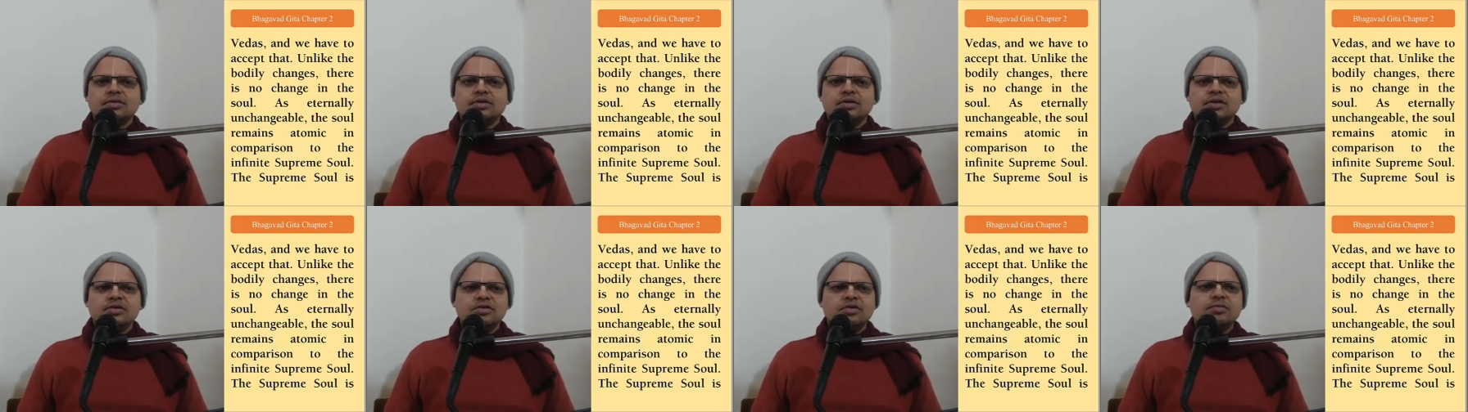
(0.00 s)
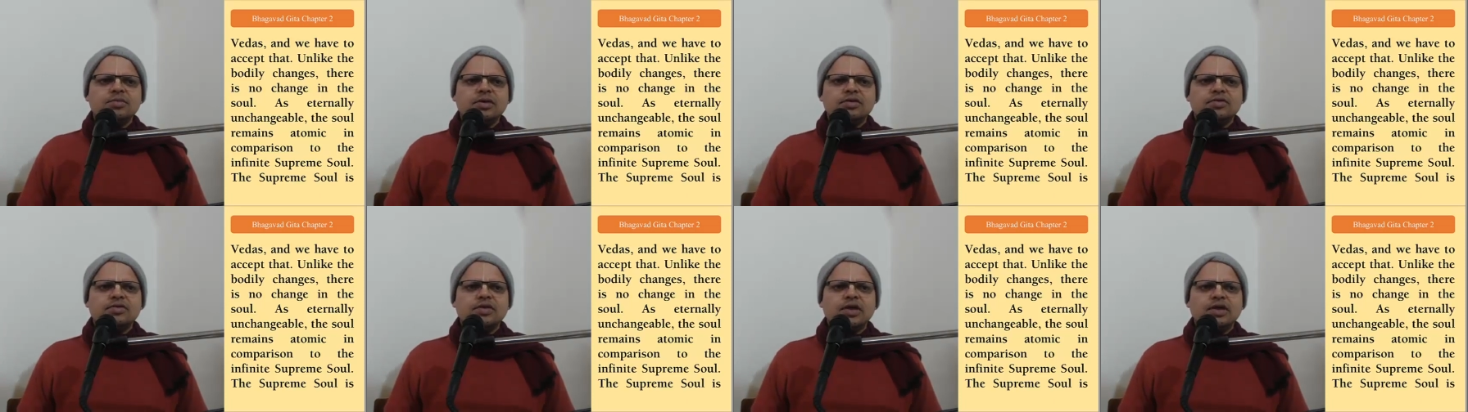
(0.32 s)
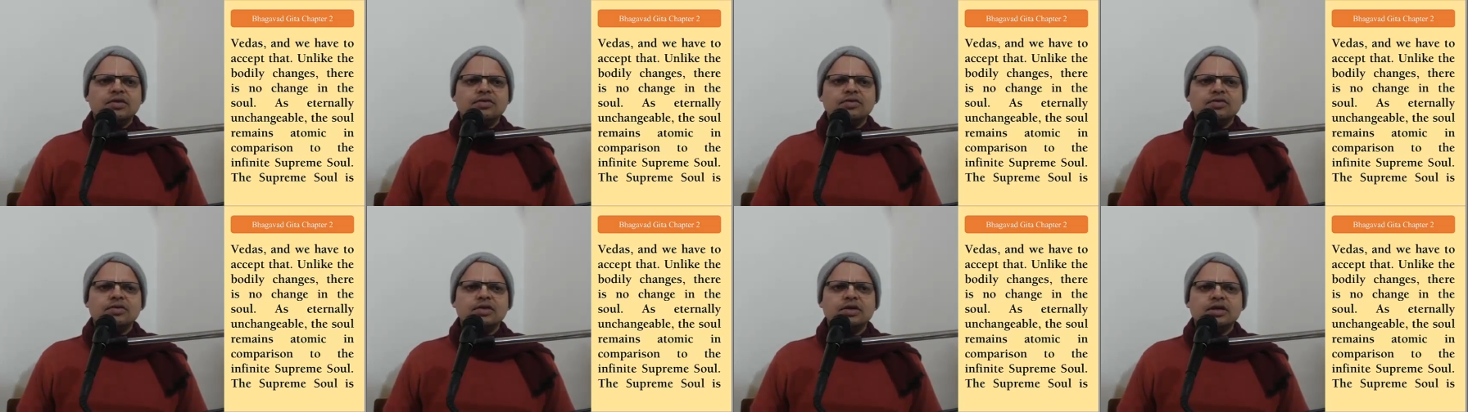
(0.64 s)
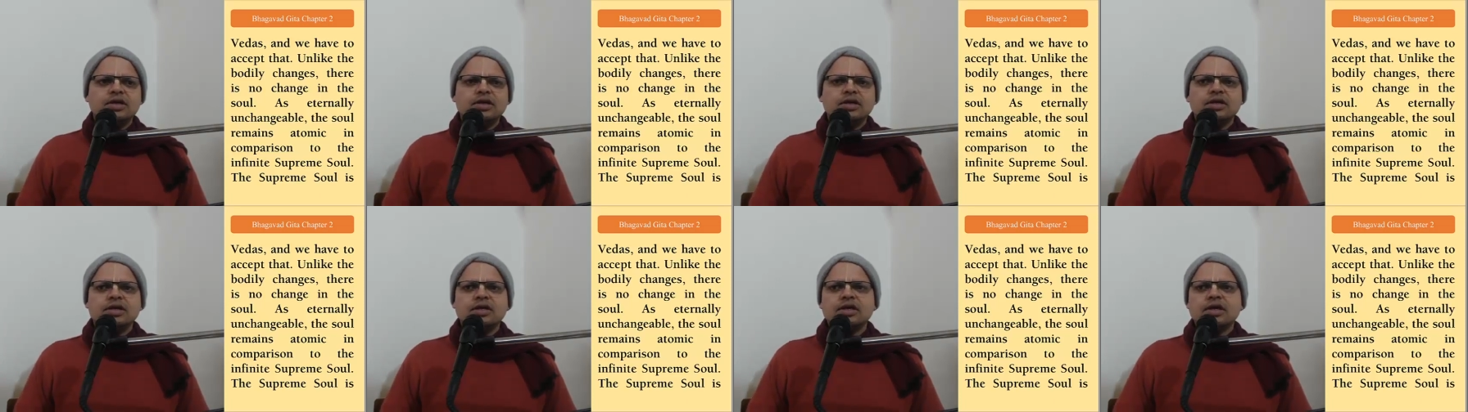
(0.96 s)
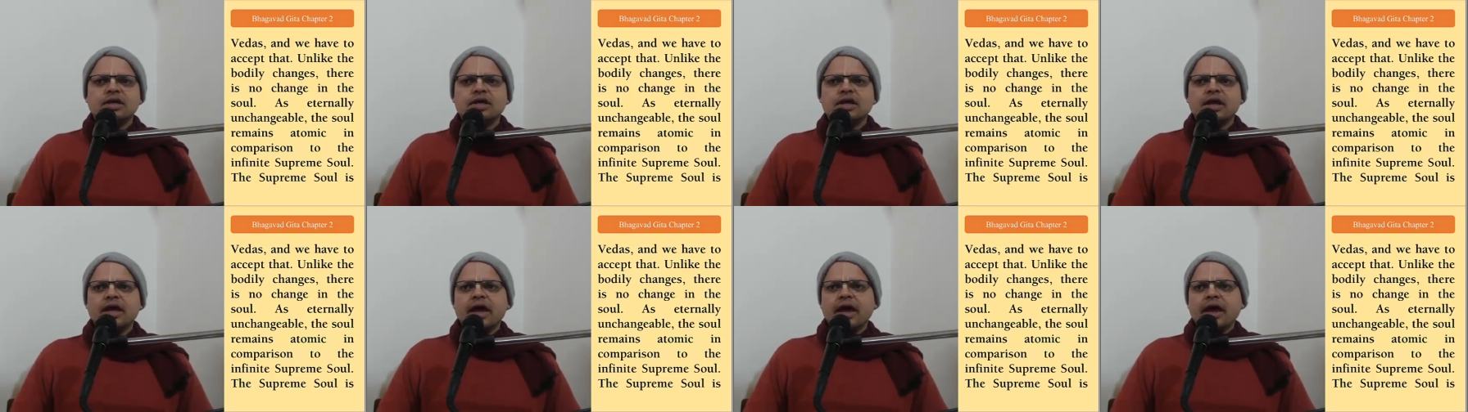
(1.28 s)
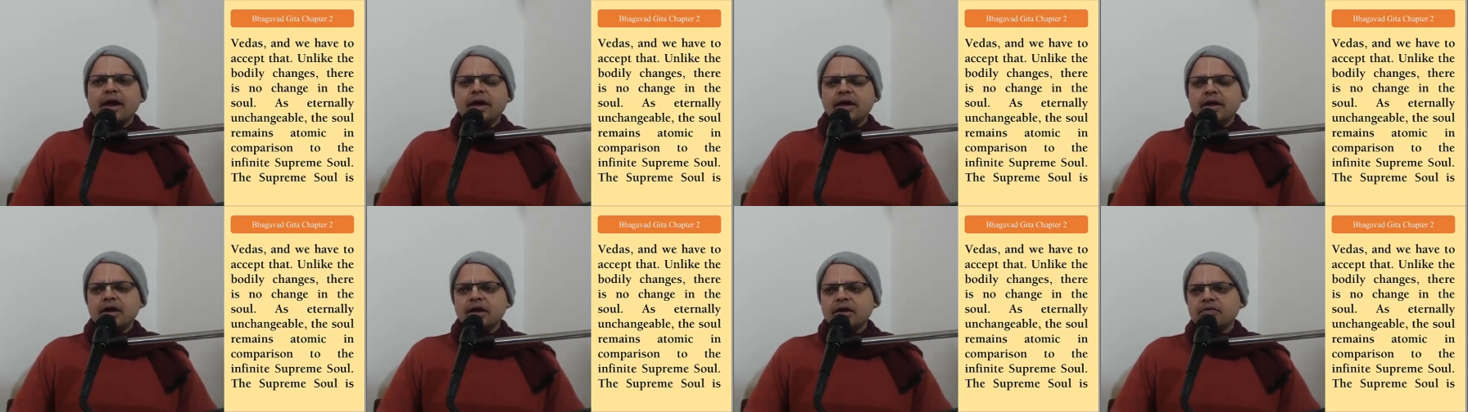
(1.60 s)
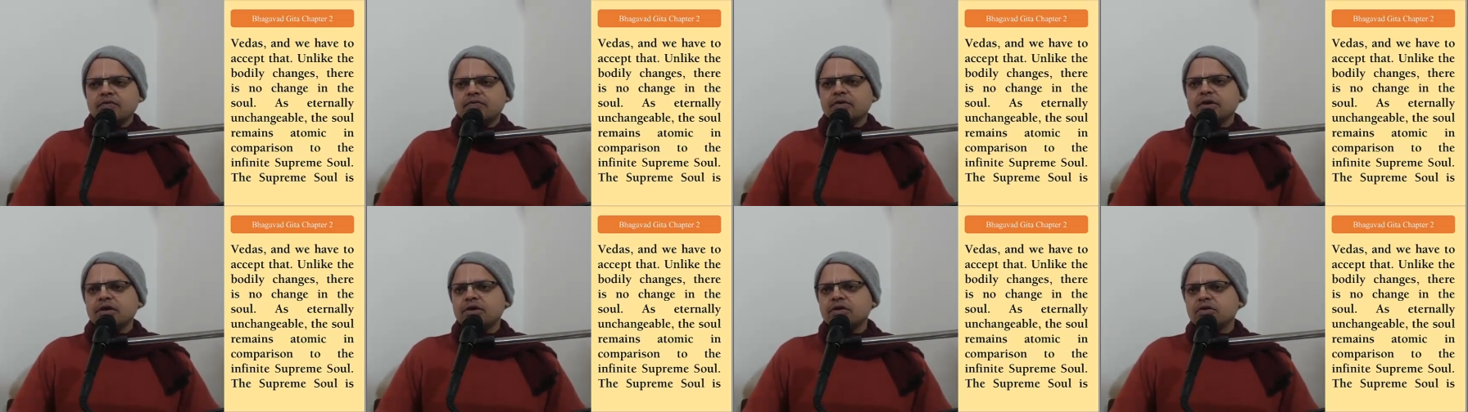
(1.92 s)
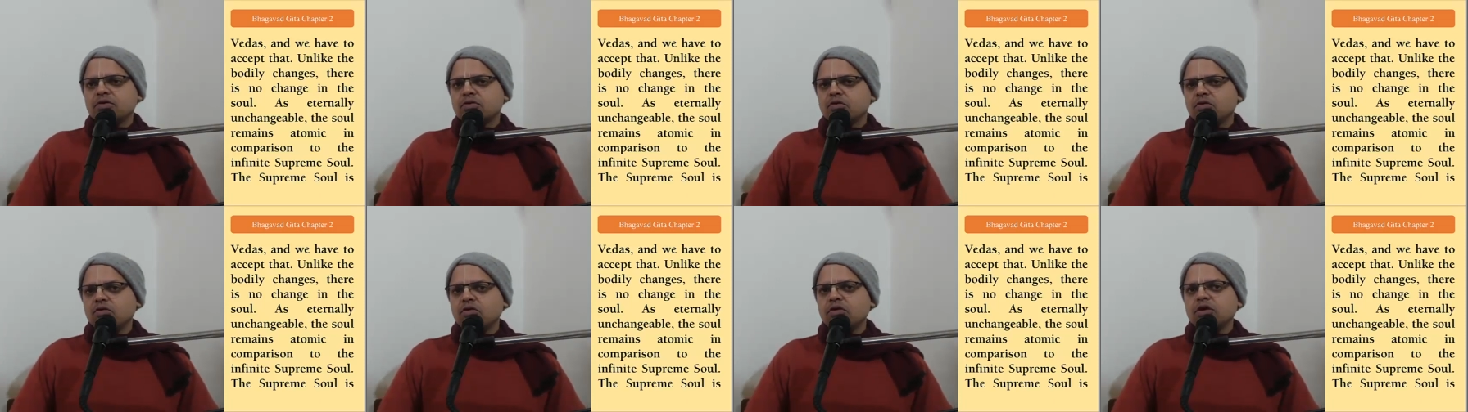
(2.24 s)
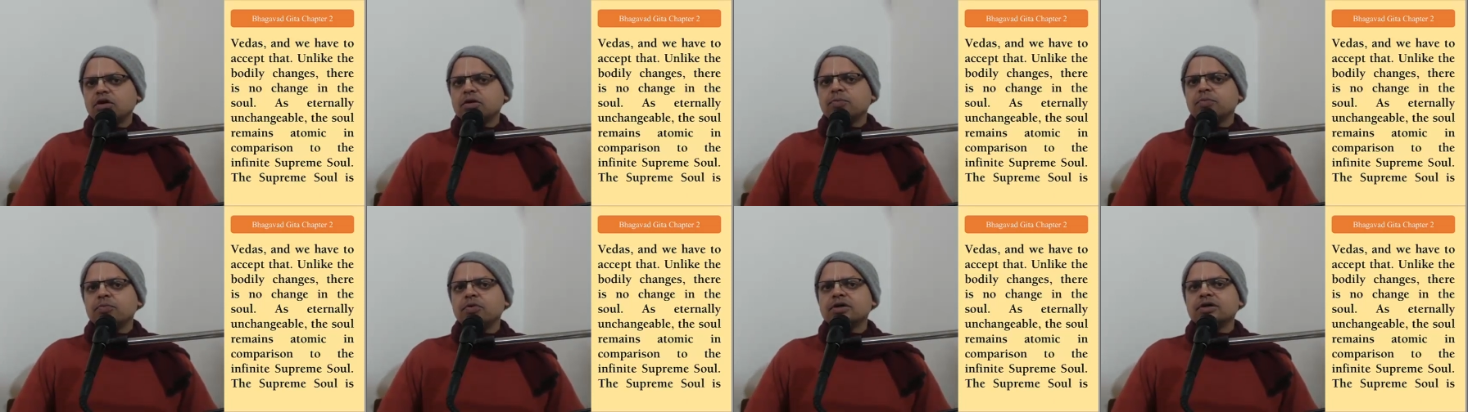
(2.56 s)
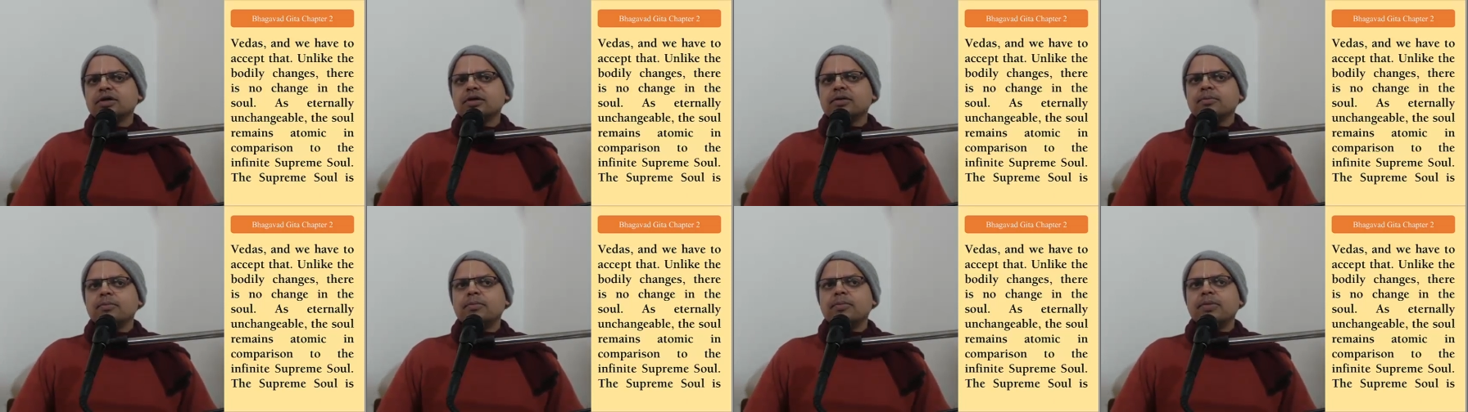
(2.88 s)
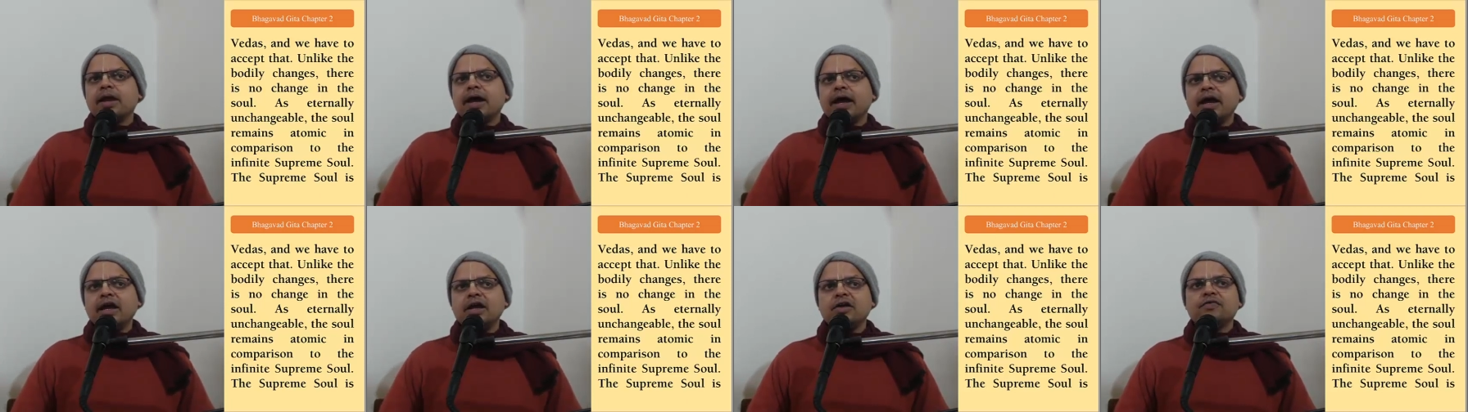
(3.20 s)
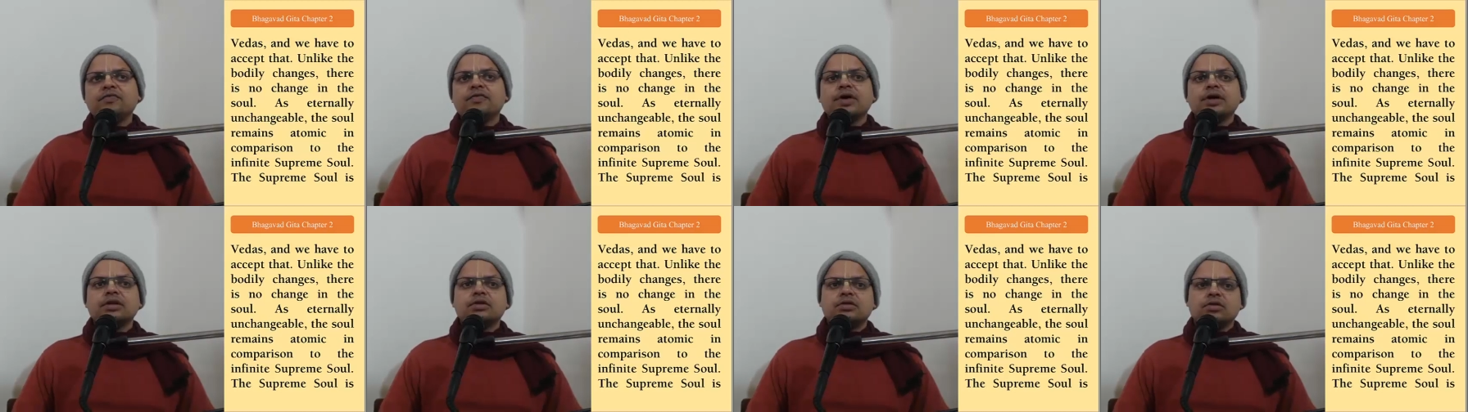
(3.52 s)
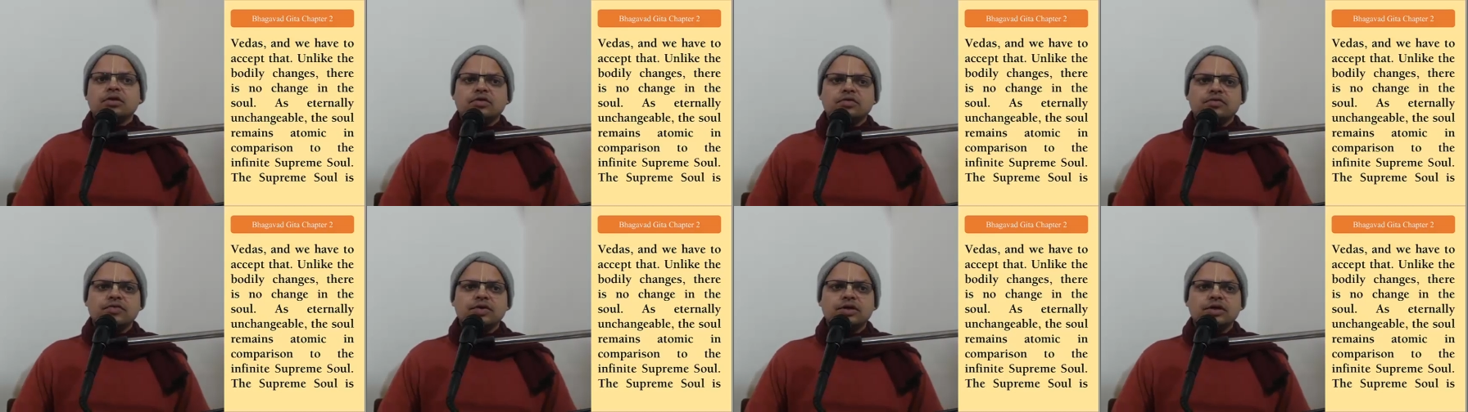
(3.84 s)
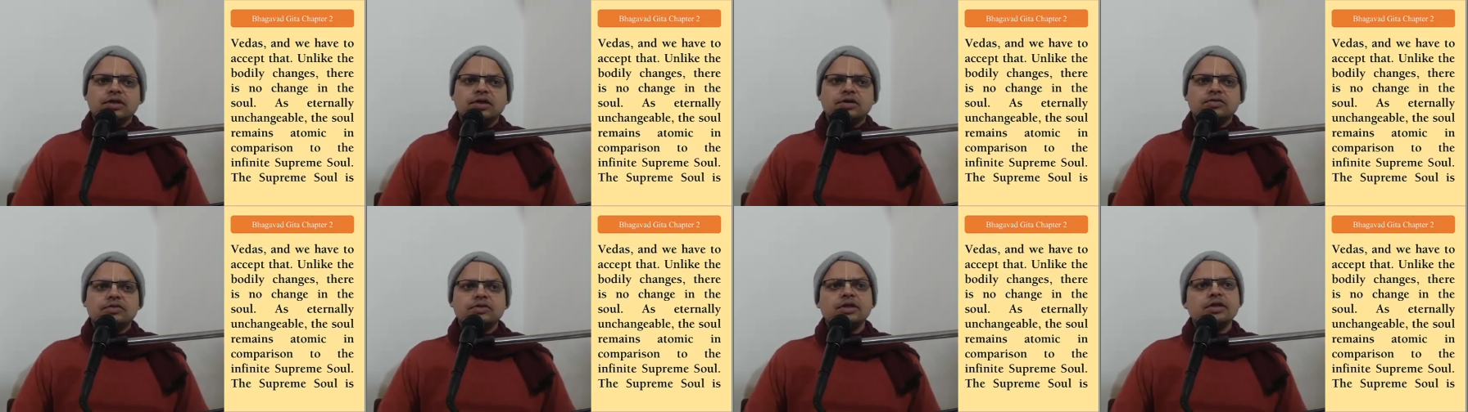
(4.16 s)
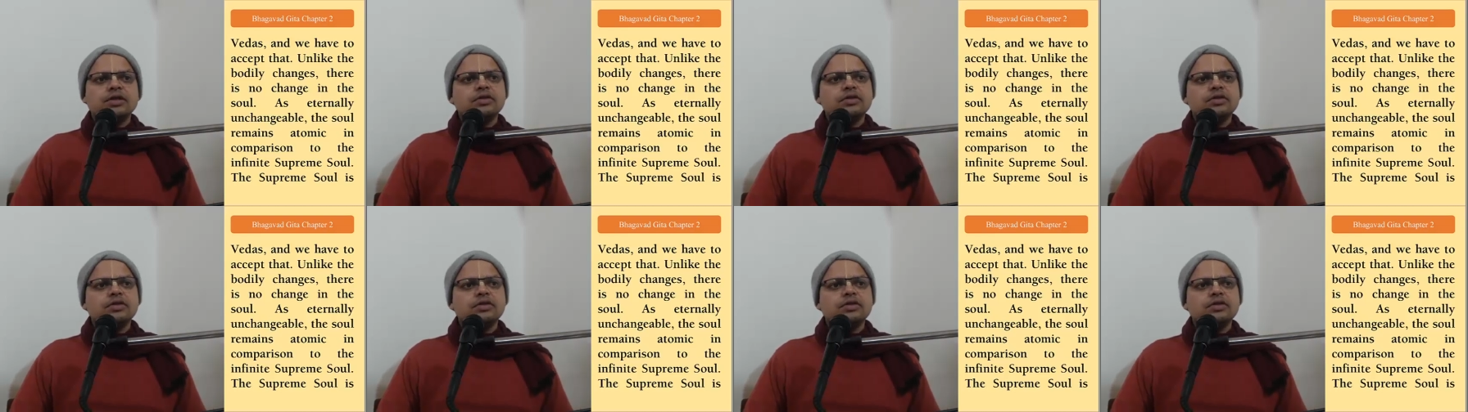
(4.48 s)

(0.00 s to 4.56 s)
Does it make sense? And we don't put a blind faith on Vedas.